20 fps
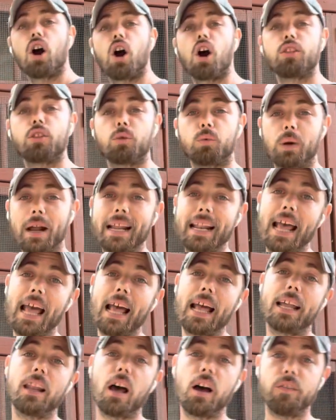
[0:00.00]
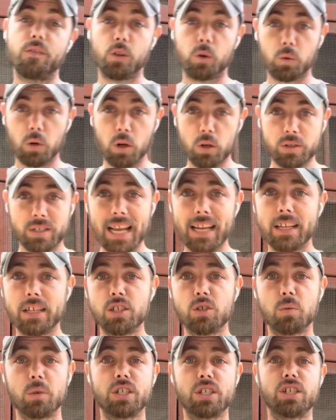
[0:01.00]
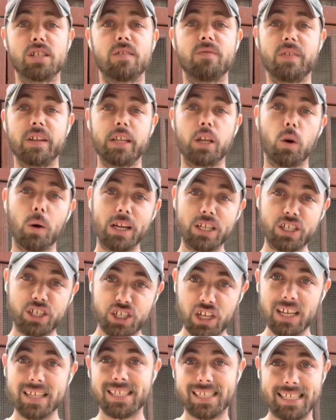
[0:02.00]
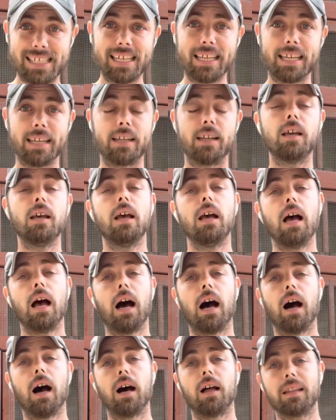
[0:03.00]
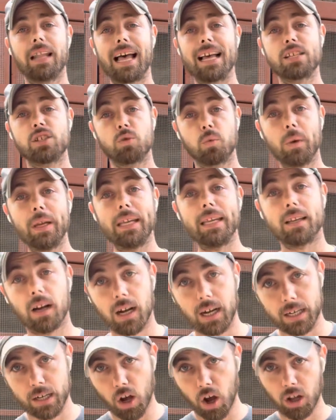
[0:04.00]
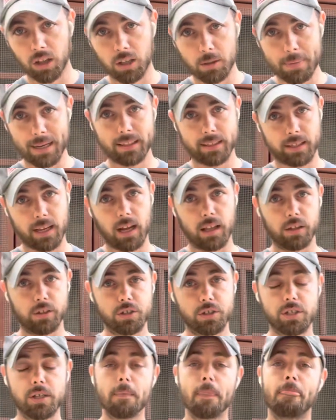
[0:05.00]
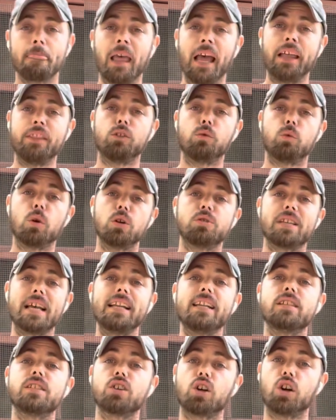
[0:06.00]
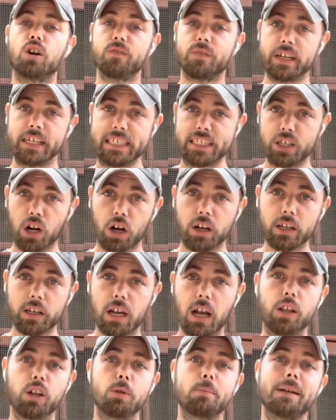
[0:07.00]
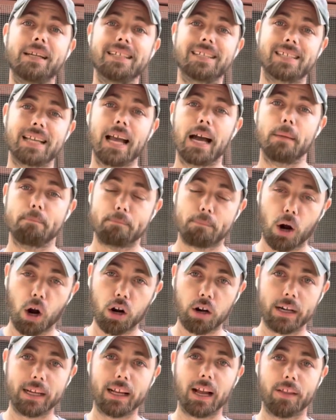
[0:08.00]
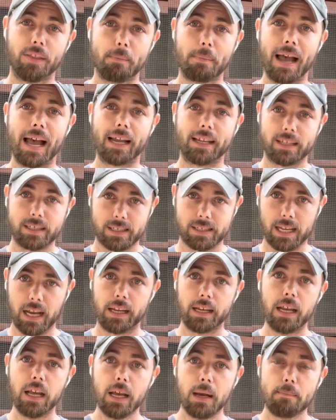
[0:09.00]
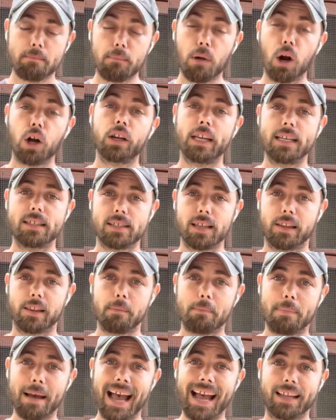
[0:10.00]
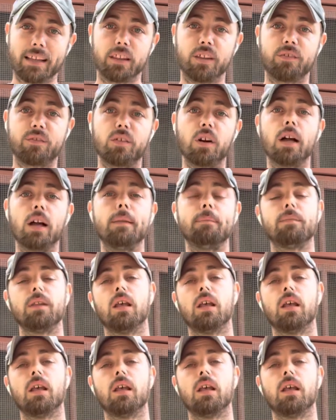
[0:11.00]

are the redhead of the Rosettas, which is a video I just did last week on All About the Colors. And the Rosettas are a very dark color, but it's got barring on the back. It's got markings on the back and the front.